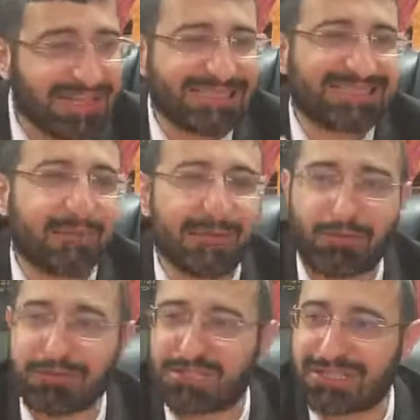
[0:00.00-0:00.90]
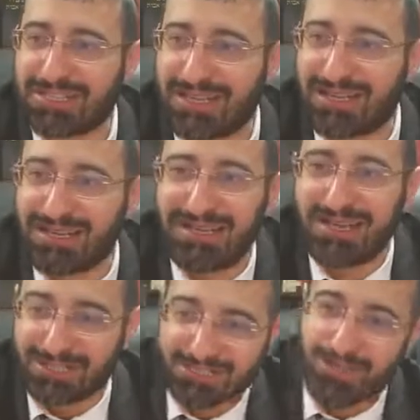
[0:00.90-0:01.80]
That's the way of Shechina.
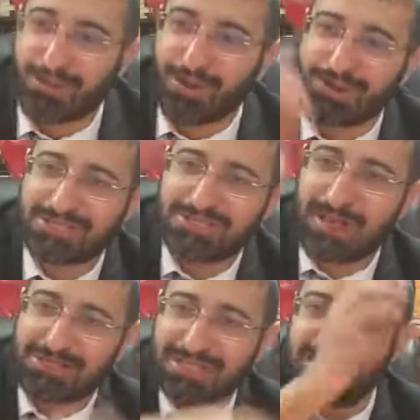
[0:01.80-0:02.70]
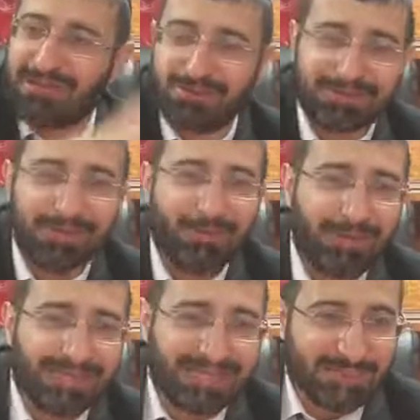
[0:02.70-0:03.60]
Hashem always jumps around.
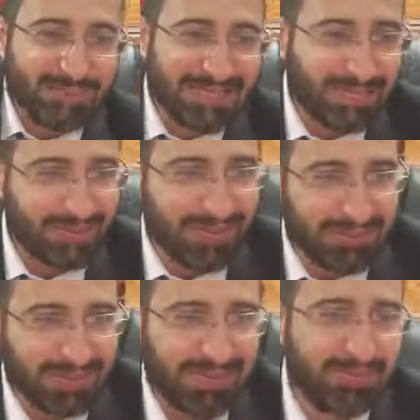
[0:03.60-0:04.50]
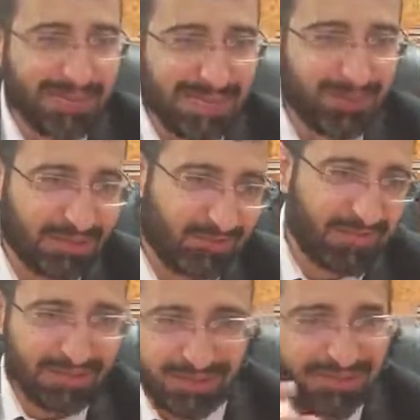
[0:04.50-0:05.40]
Where there is Birkat Kohanim? Here, Birkat Kohanim
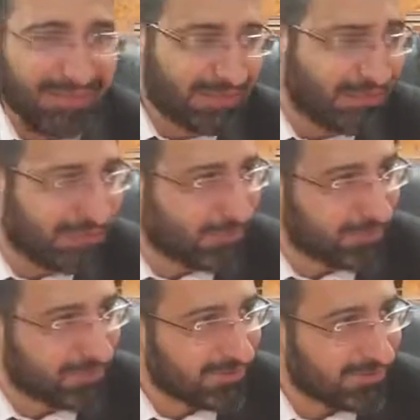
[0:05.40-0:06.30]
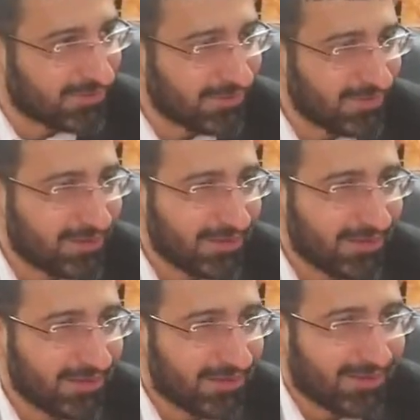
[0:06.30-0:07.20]
finished, this is not here anymore.
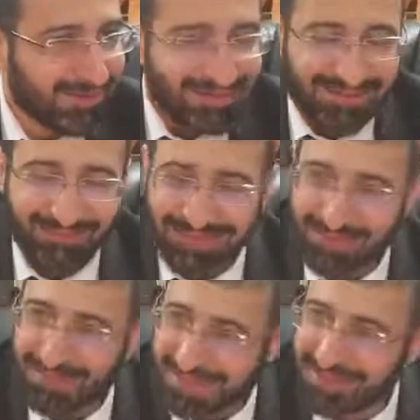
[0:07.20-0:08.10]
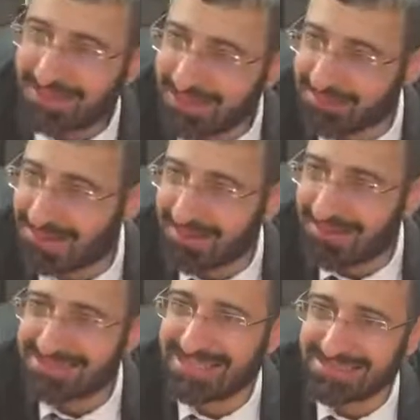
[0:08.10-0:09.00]
When the Birkat Kohanim time
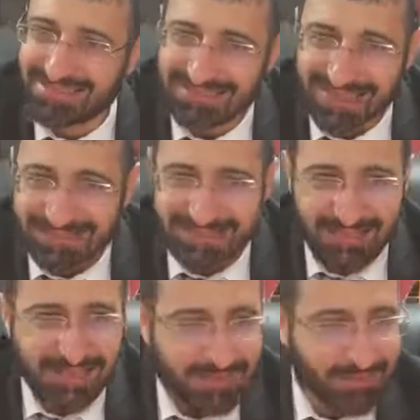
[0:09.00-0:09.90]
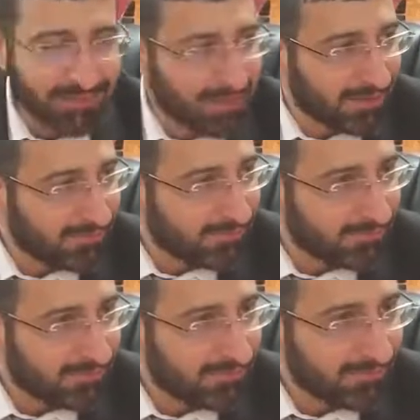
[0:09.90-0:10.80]
comes, that's the lottery time.
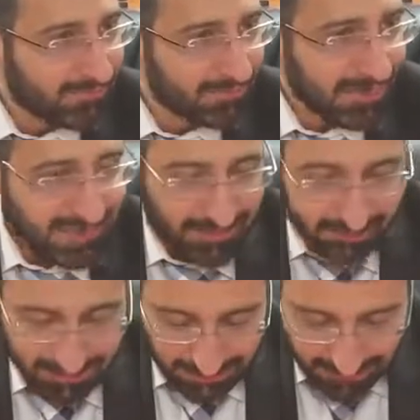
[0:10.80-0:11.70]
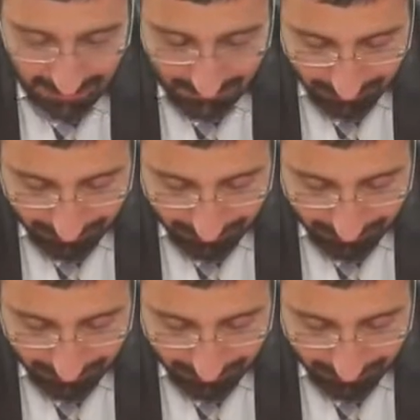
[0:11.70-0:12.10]
Take advantage.